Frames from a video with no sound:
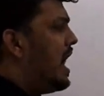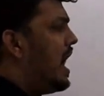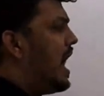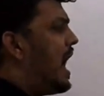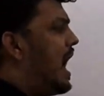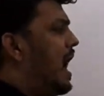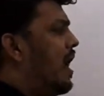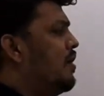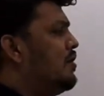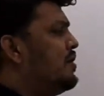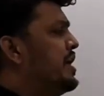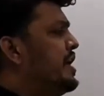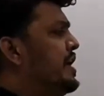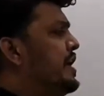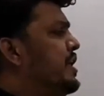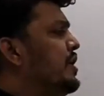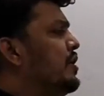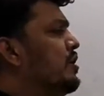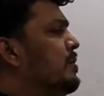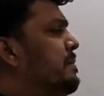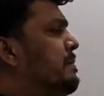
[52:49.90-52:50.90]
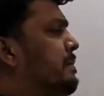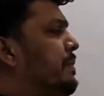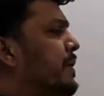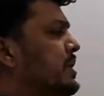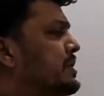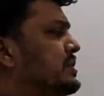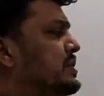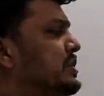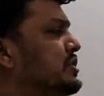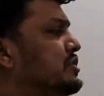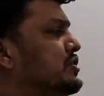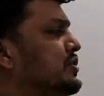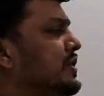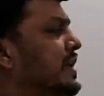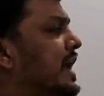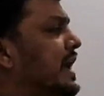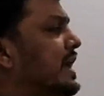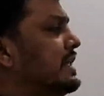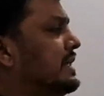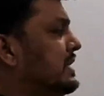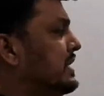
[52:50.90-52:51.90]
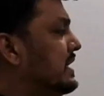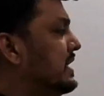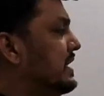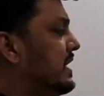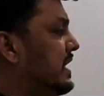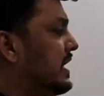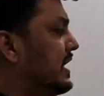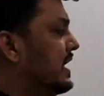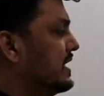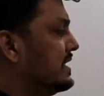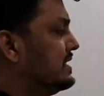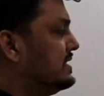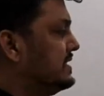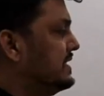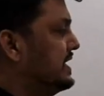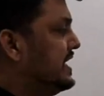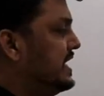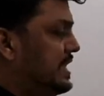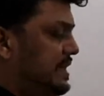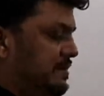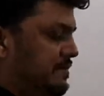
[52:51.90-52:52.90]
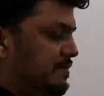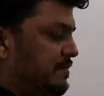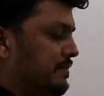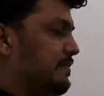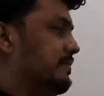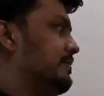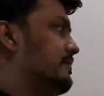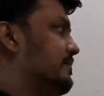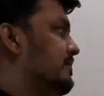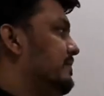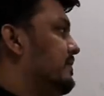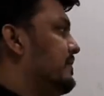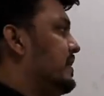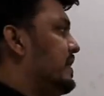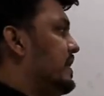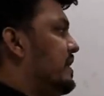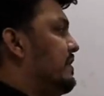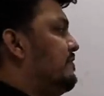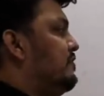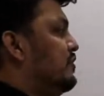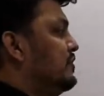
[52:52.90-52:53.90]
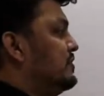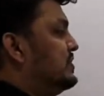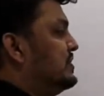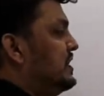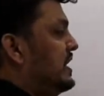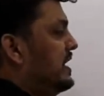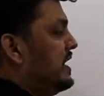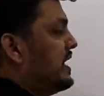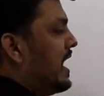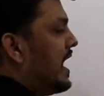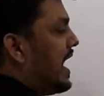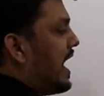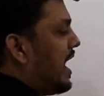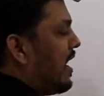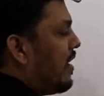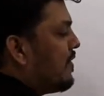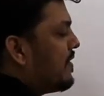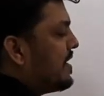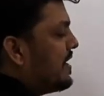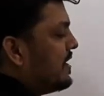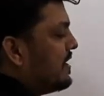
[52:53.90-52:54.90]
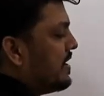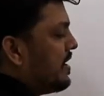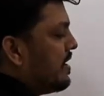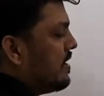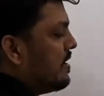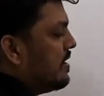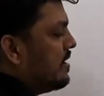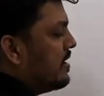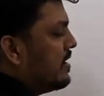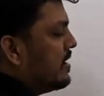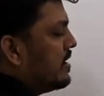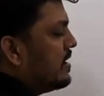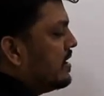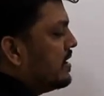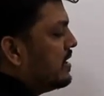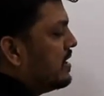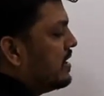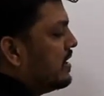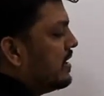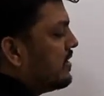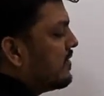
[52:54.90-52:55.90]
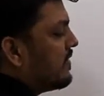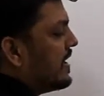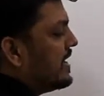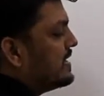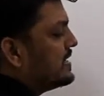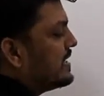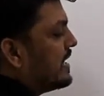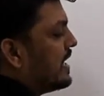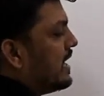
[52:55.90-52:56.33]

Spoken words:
How did you put together a team? If you see how here, write